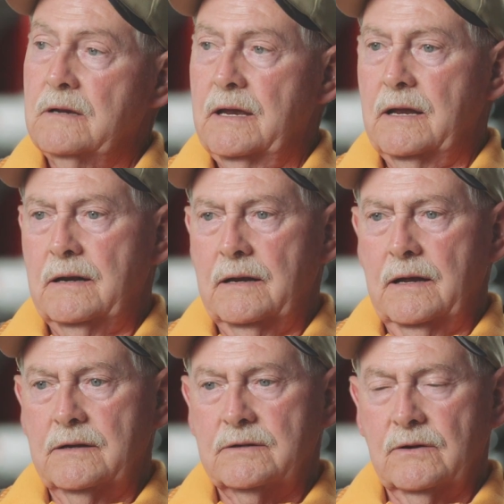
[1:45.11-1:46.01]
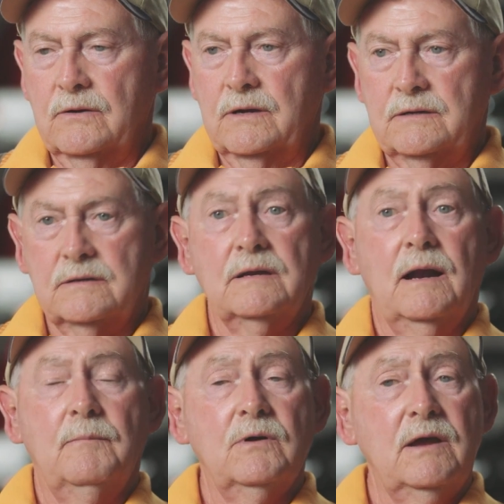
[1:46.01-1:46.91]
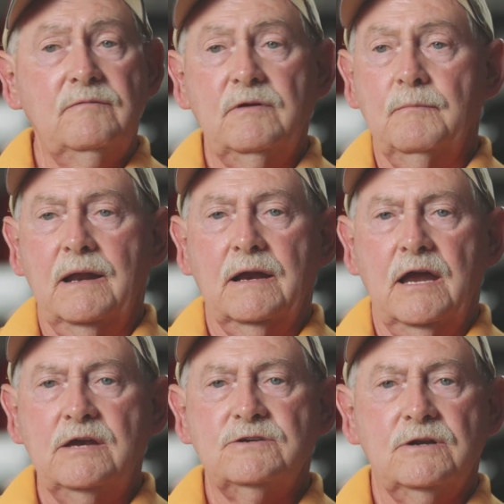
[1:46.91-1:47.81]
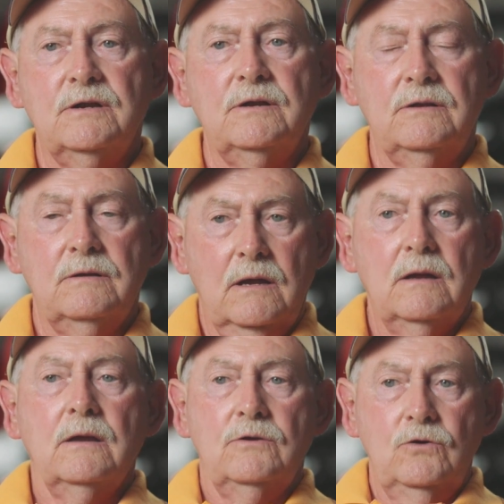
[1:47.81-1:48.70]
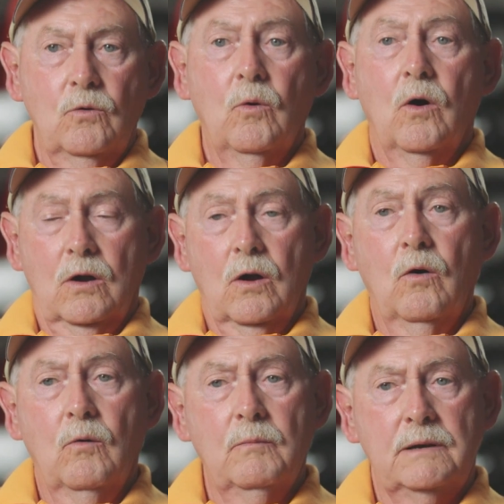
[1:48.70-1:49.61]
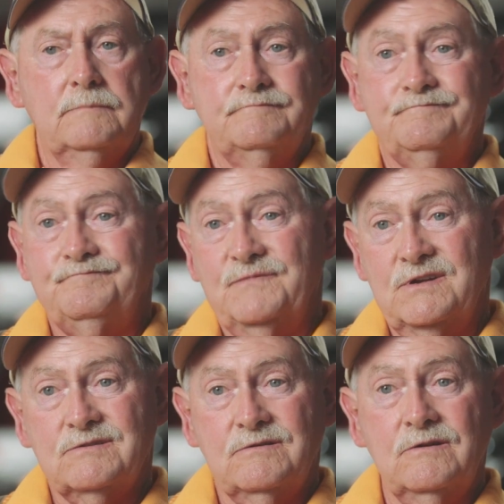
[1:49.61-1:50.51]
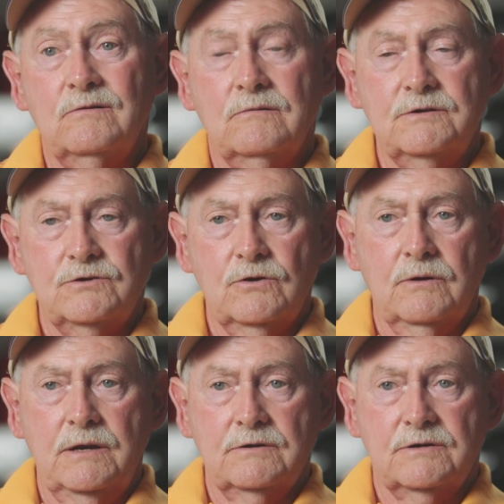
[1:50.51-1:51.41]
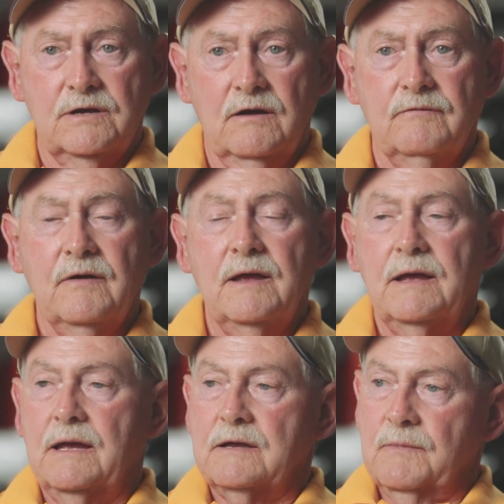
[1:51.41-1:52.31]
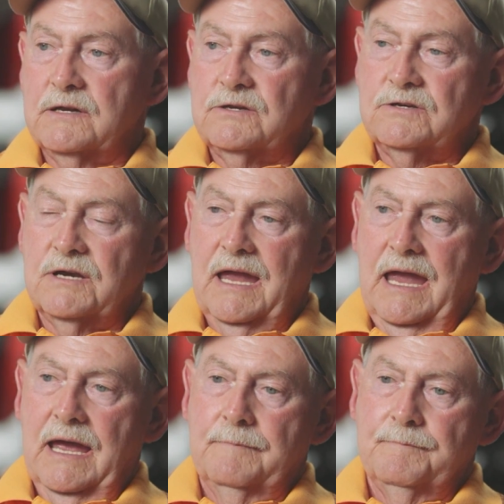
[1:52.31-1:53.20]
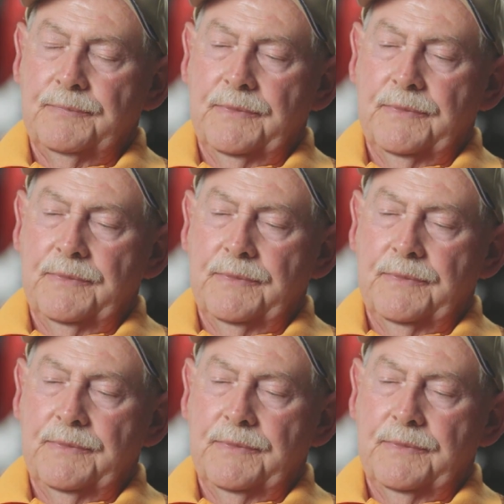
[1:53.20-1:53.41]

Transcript: And uh, so he said, I'm going to give you medication and you go on home and just, you know, enjoy yourself much as you can.